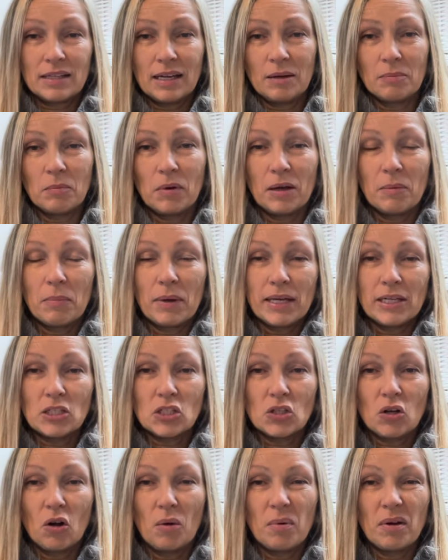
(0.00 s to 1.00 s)
and my beige
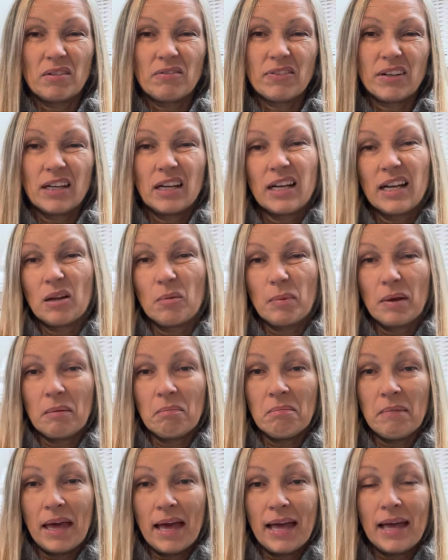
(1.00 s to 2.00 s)
top and feel a little bit
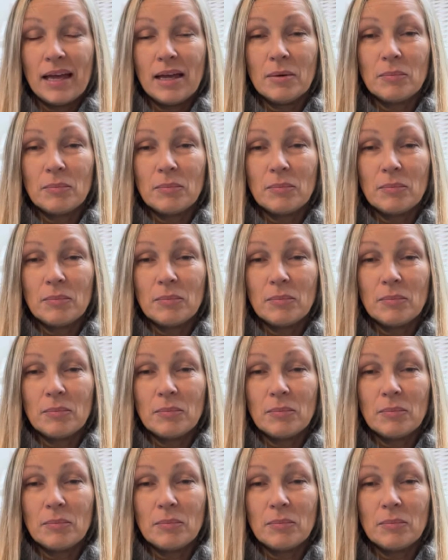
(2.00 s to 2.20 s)
meh,